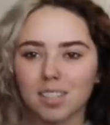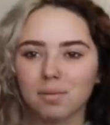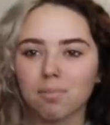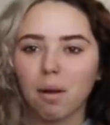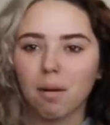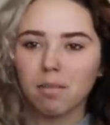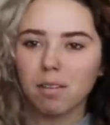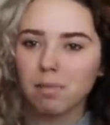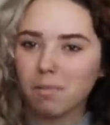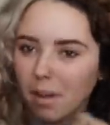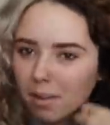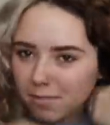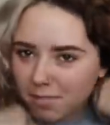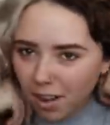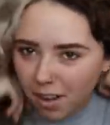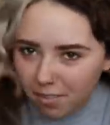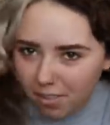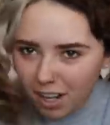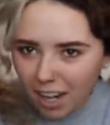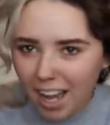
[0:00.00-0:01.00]
is probably my
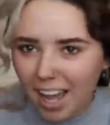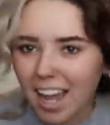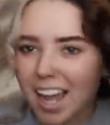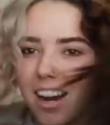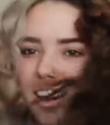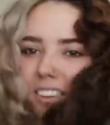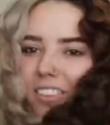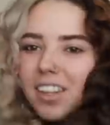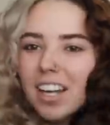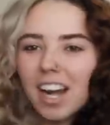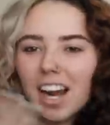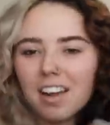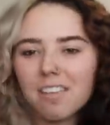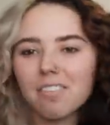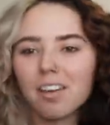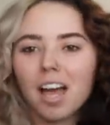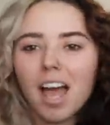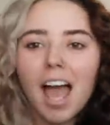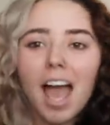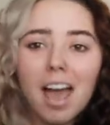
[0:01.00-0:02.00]
favorite hair that
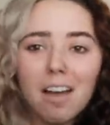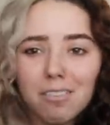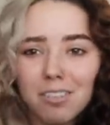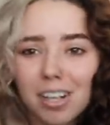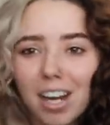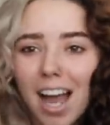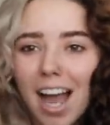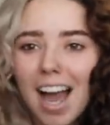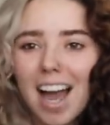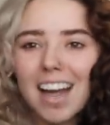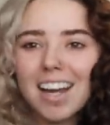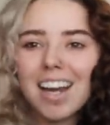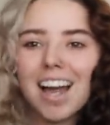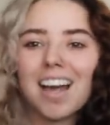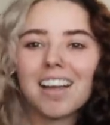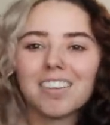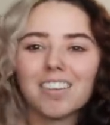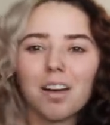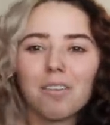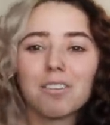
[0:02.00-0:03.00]
I've ever had.
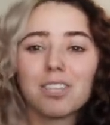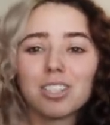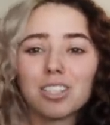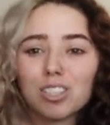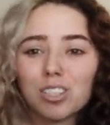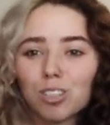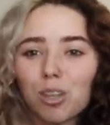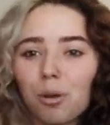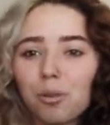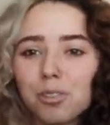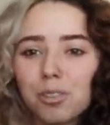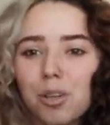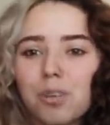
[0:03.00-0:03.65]
I love it so